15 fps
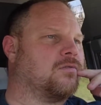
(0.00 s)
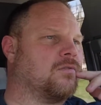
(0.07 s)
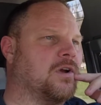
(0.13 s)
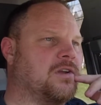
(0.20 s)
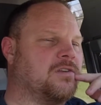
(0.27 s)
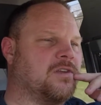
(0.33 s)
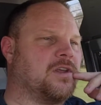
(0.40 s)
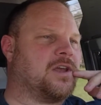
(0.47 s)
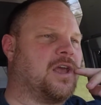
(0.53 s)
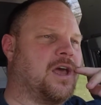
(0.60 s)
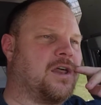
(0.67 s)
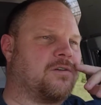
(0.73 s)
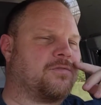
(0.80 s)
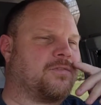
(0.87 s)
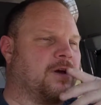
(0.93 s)
Recently
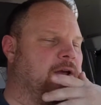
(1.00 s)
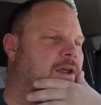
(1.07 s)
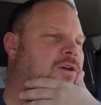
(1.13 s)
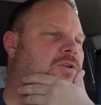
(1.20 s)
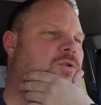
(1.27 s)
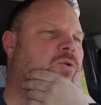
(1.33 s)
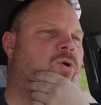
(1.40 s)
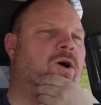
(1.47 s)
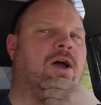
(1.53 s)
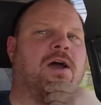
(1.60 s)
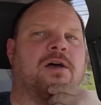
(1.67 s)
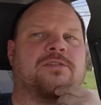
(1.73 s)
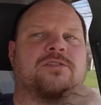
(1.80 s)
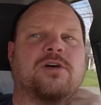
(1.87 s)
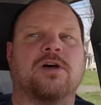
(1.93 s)
had a friend who
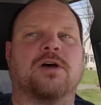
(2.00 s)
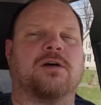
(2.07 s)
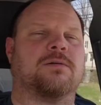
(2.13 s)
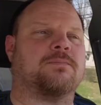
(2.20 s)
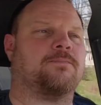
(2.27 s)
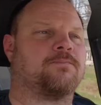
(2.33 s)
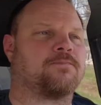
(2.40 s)
has a